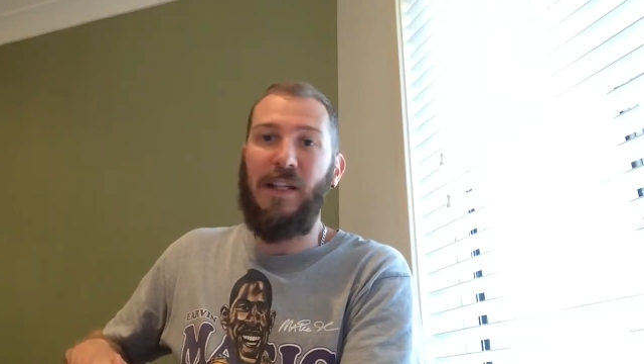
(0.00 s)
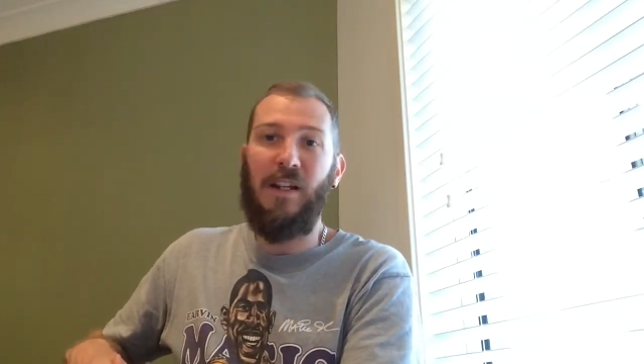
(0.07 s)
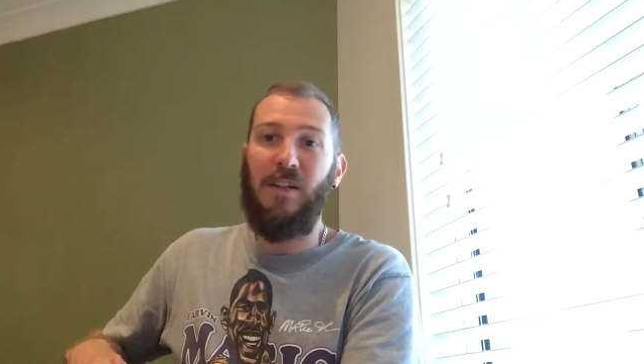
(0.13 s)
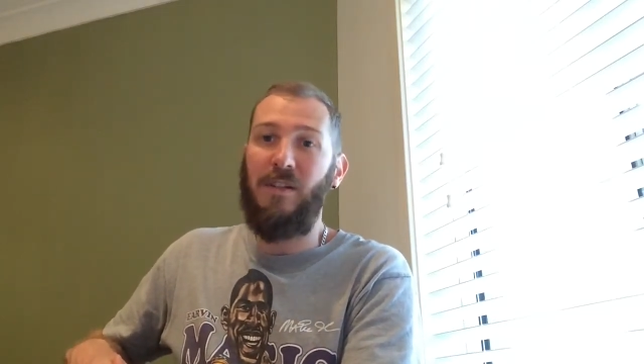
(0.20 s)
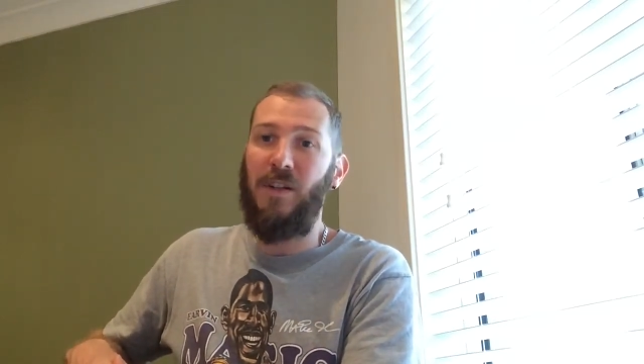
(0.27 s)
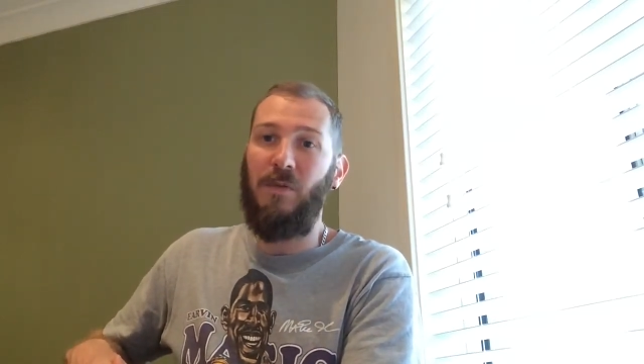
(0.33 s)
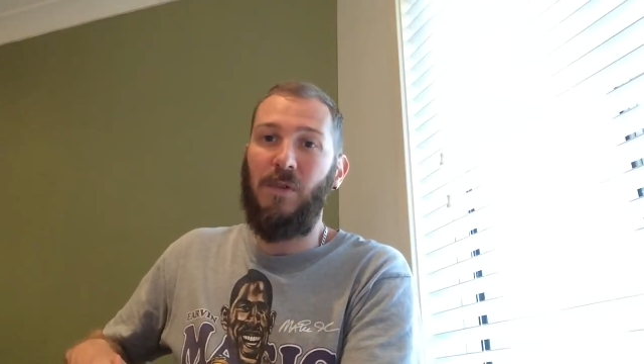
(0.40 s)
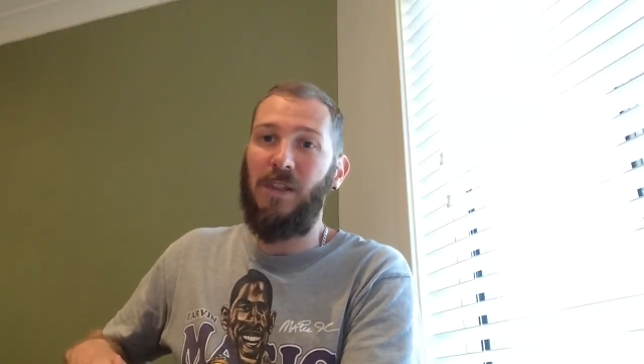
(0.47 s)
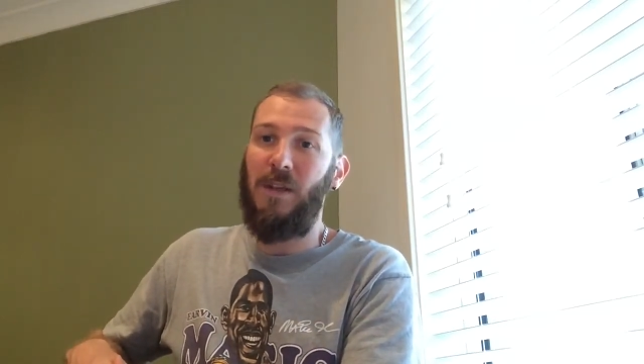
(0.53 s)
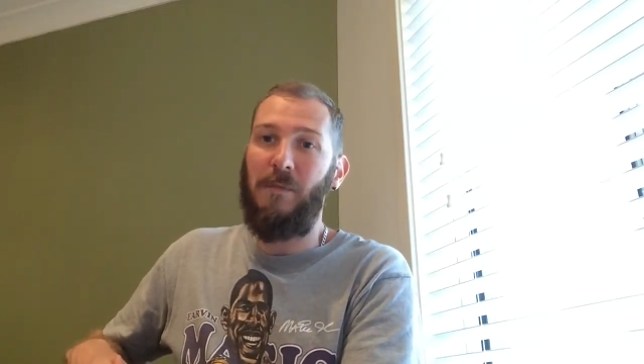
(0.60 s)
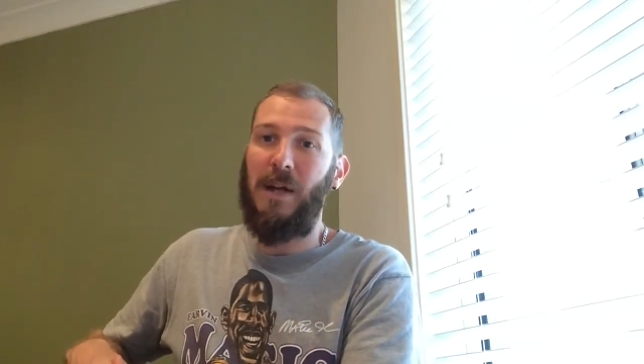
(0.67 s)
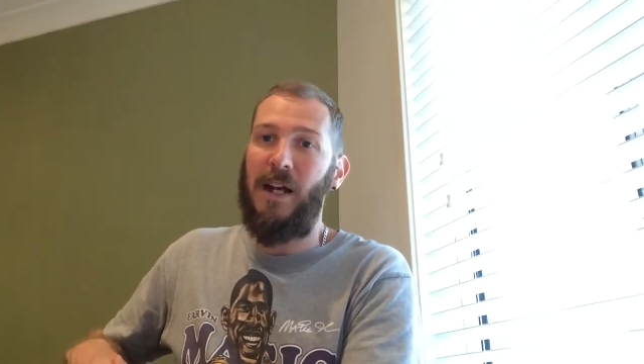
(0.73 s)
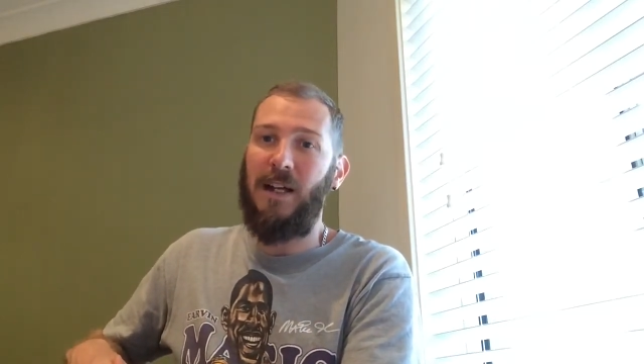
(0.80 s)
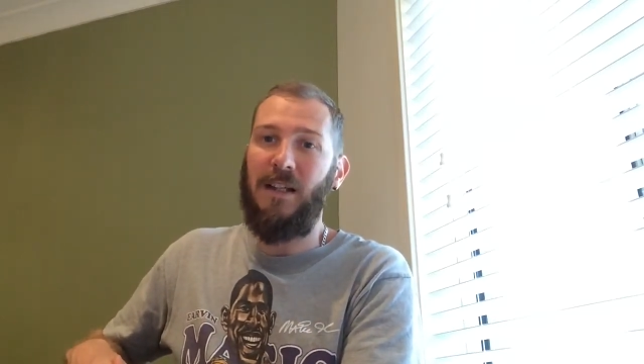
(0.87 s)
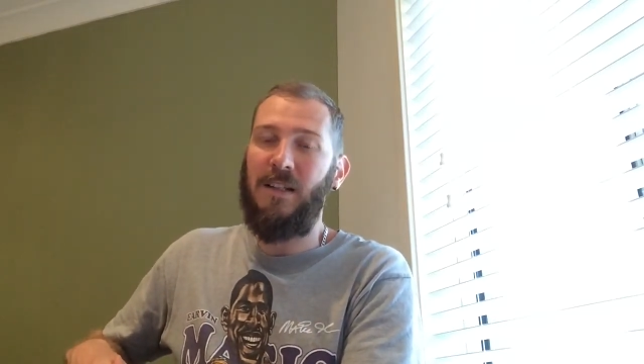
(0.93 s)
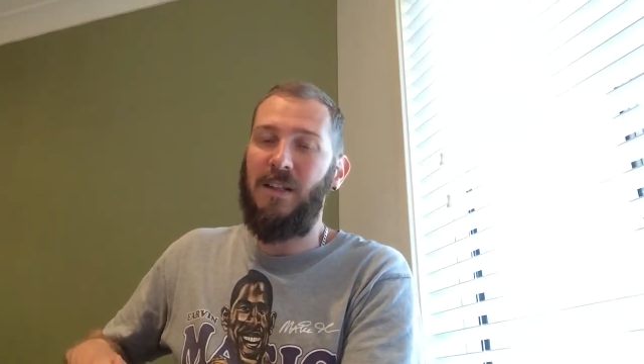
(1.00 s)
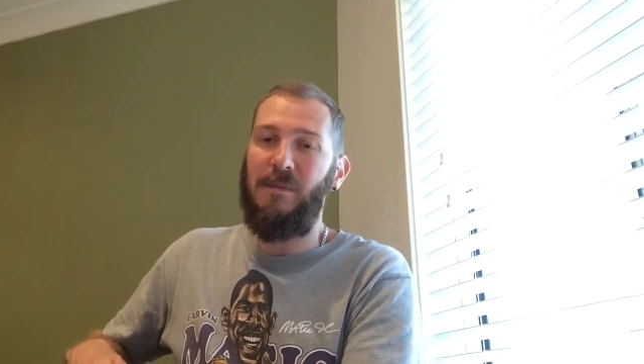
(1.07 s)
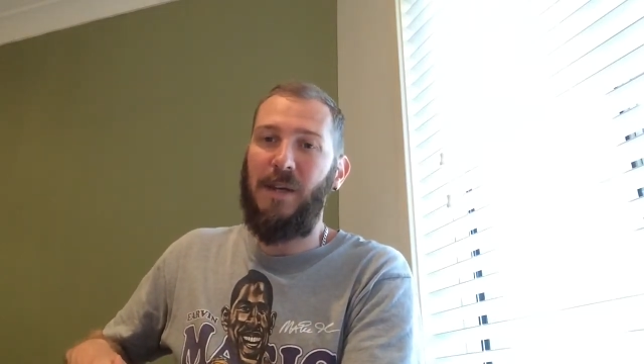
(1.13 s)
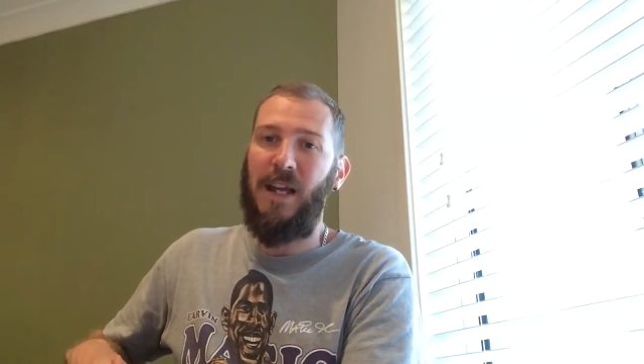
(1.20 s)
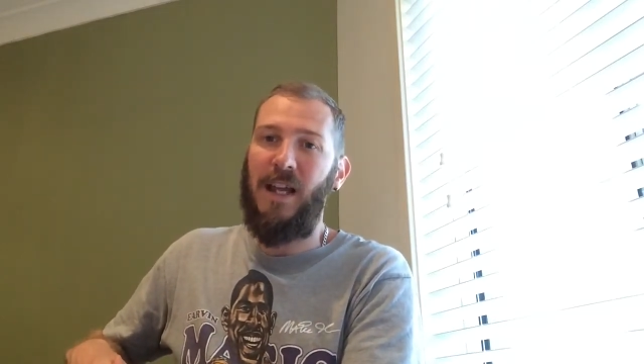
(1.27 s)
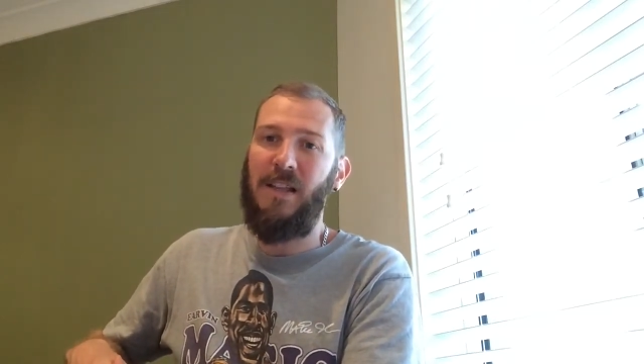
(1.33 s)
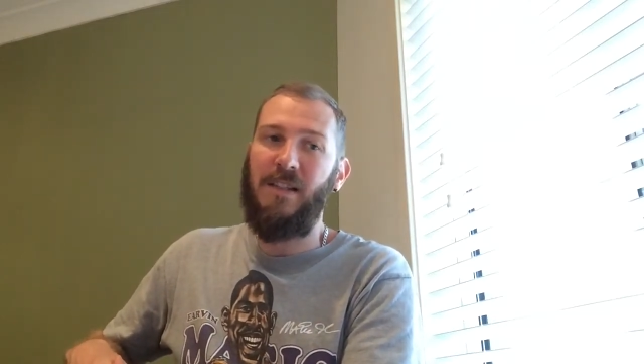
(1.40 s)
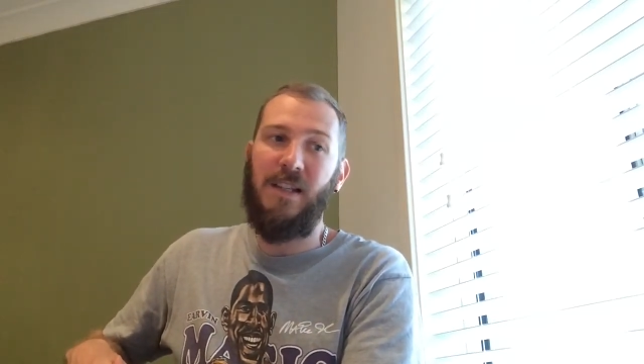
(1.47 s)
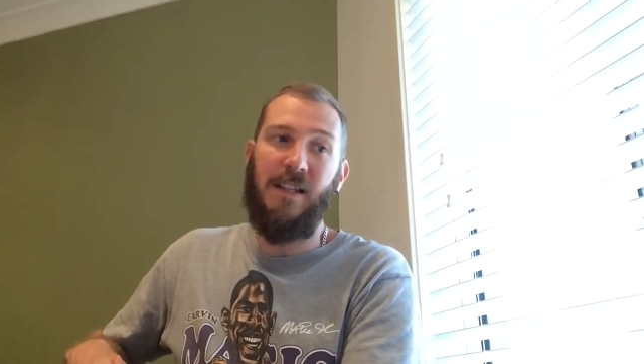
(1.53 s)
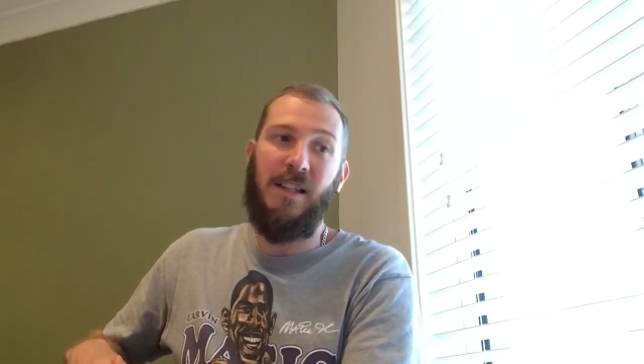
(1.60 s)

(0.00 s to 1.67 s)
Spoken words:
going to do what the market demands,